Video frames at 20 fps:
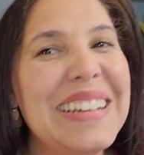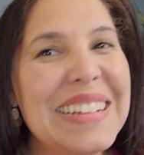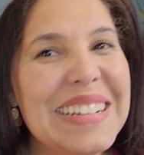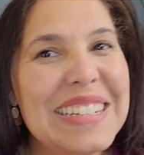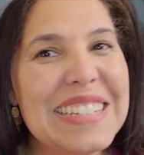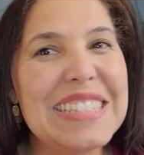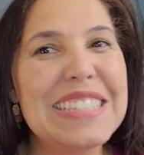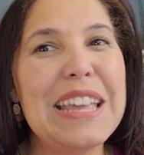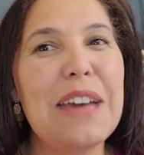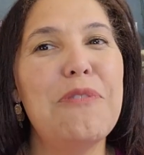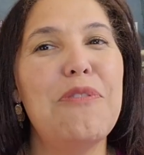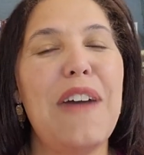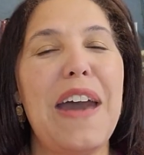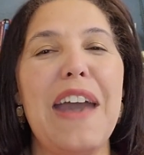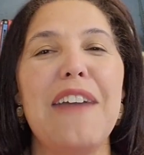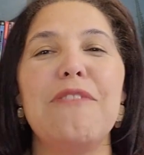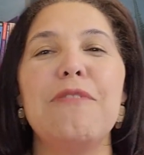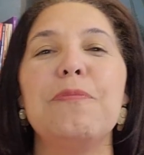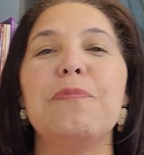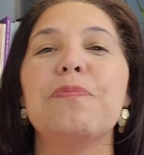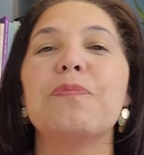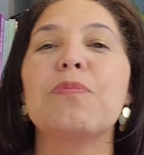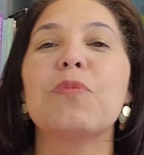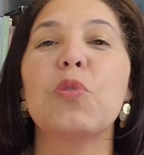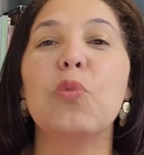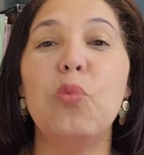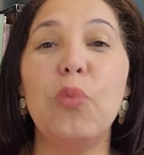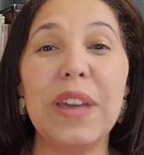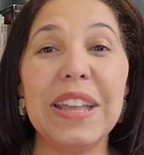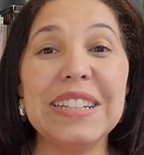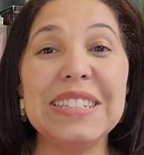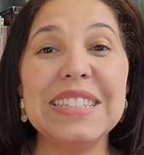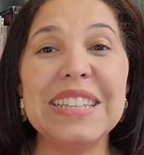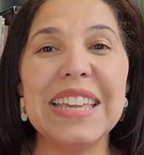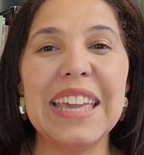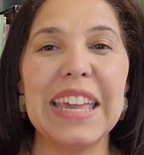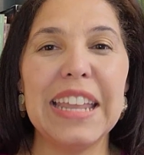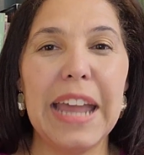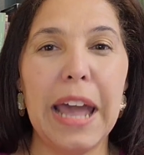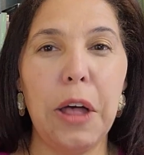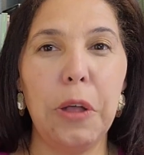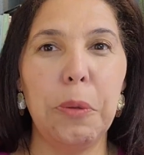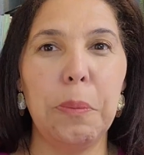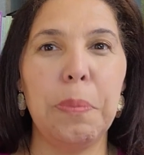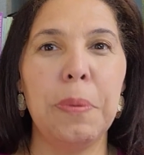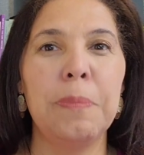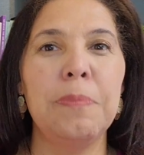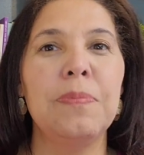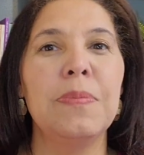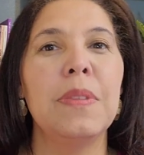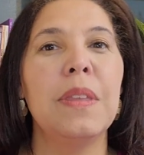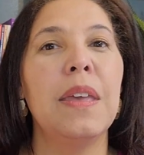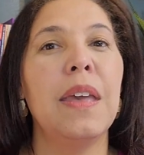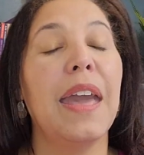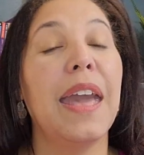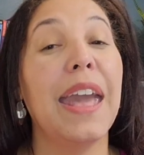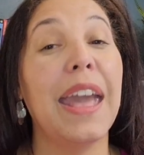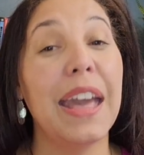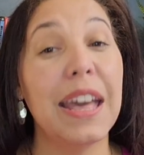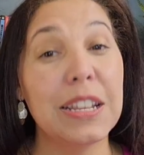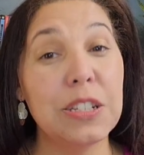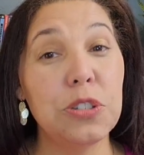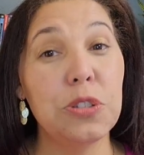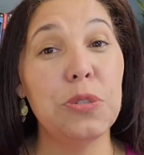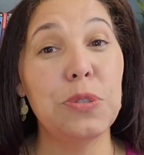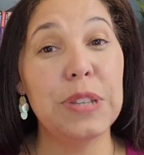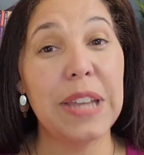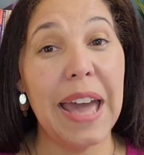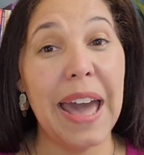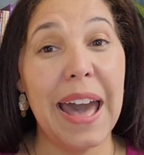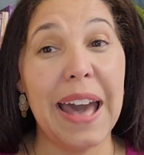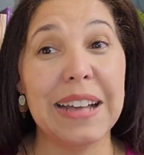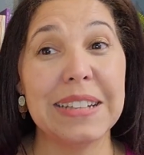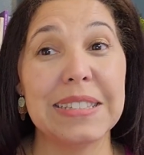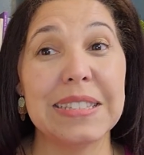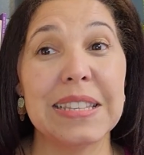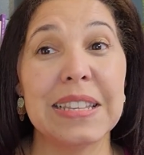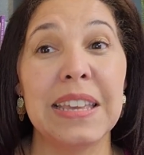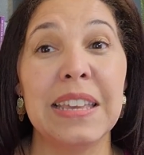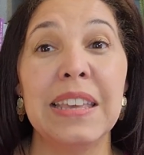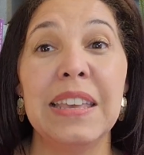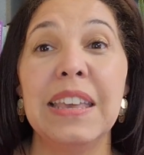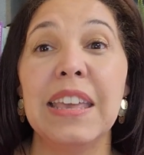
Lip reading: Step 5, when to get help and who to ask.